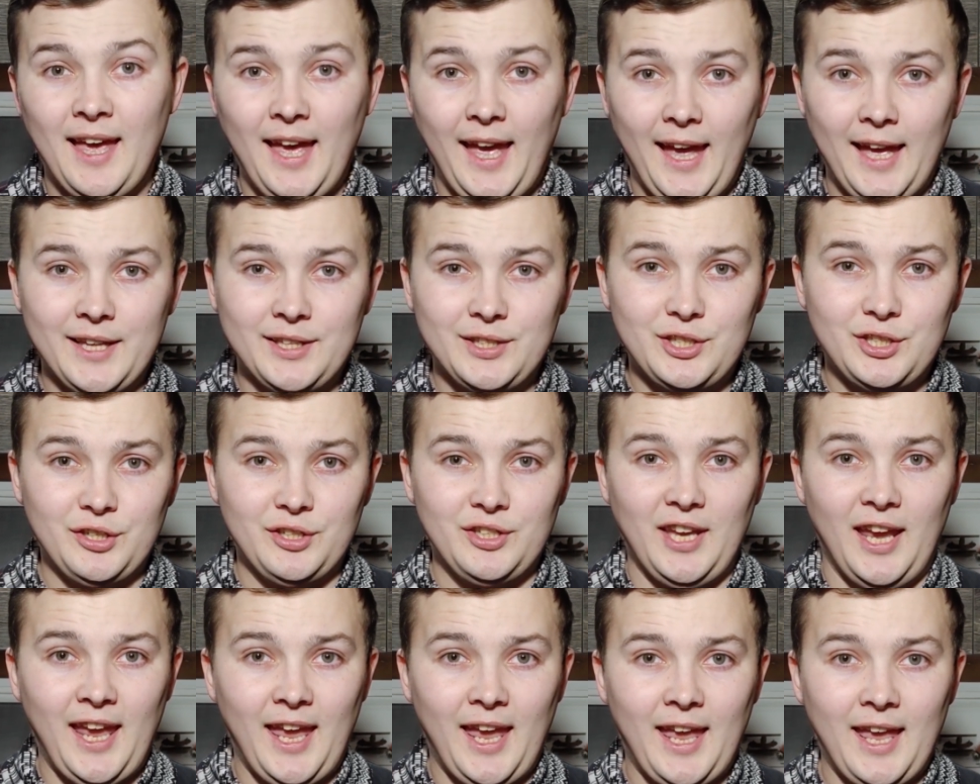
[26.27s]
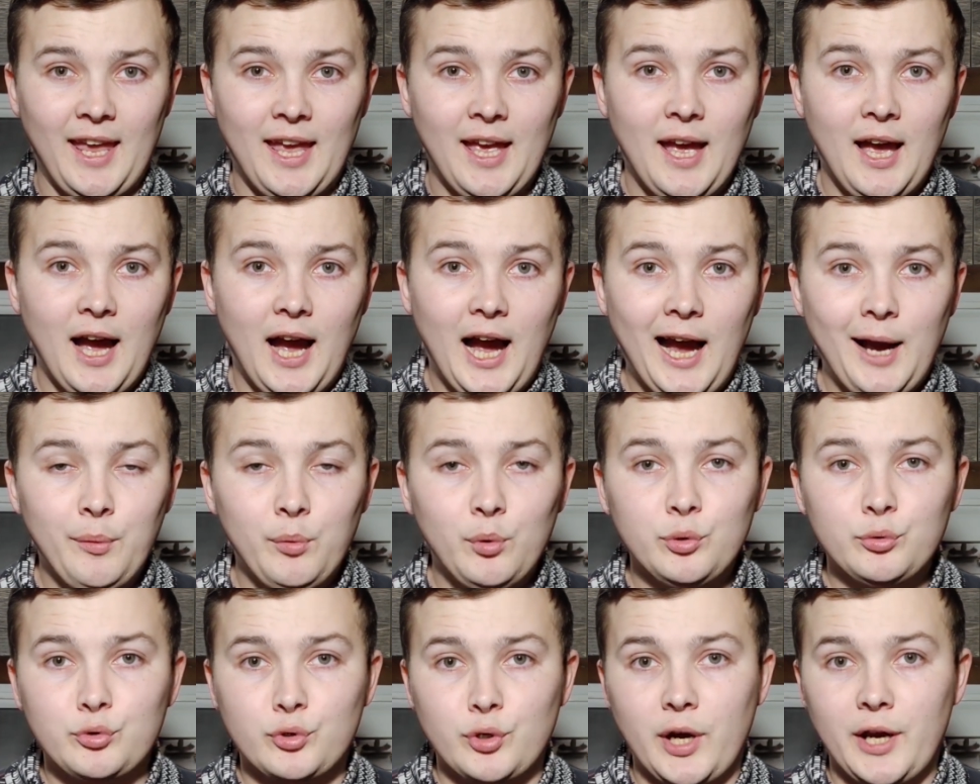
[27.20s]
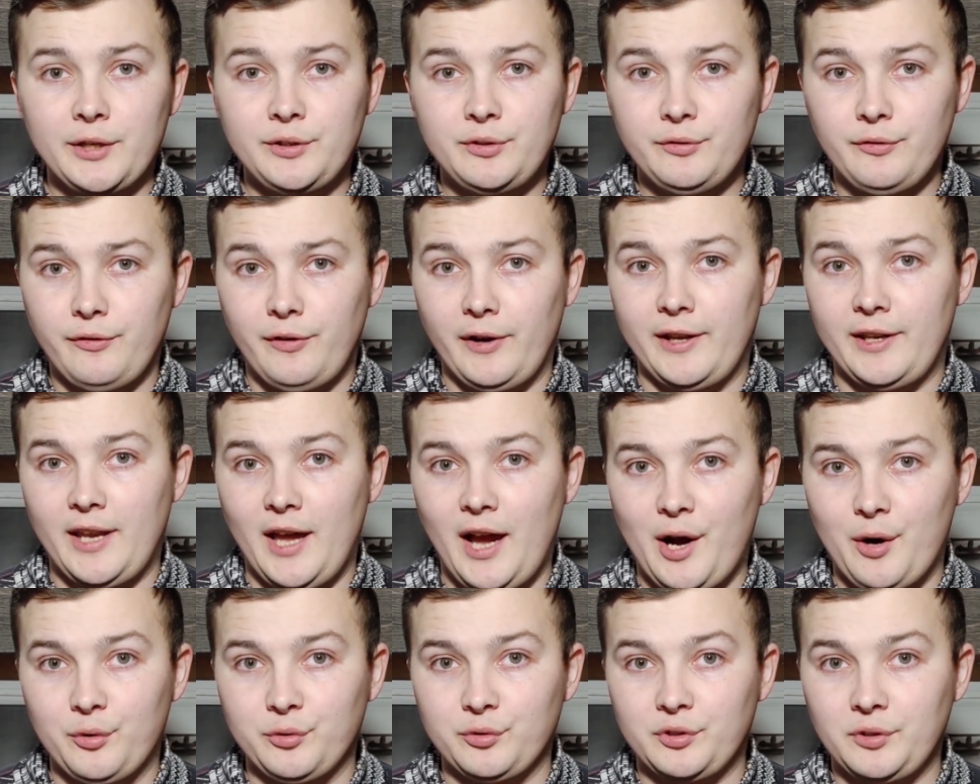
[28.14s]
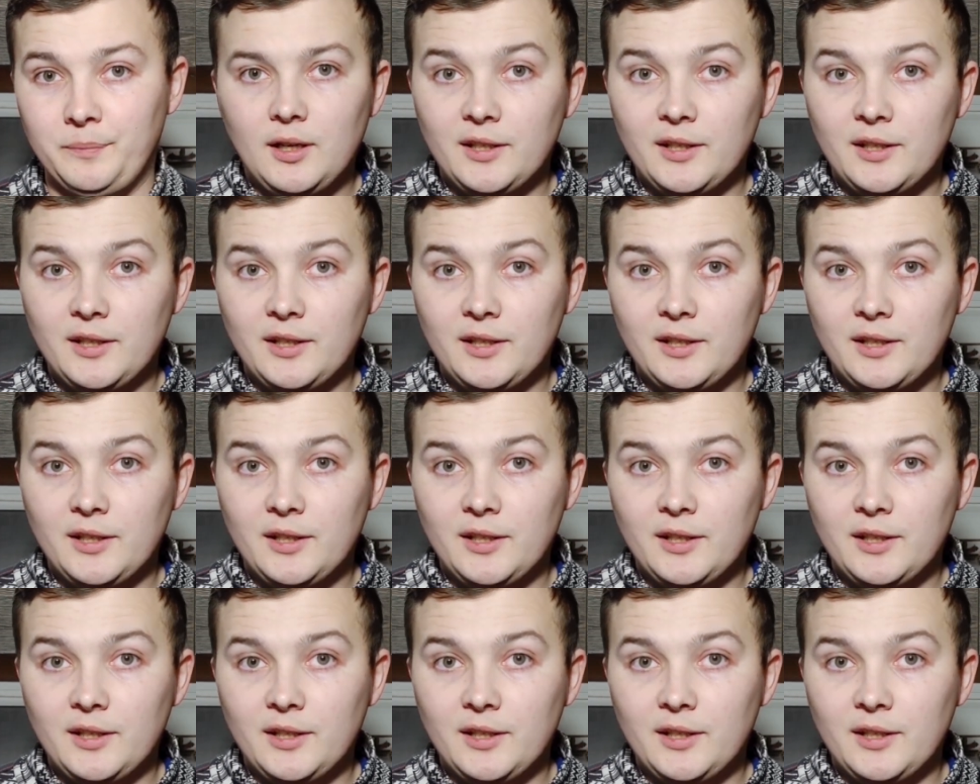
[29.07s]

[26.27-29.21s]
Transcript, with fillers: And today, I will try to find out.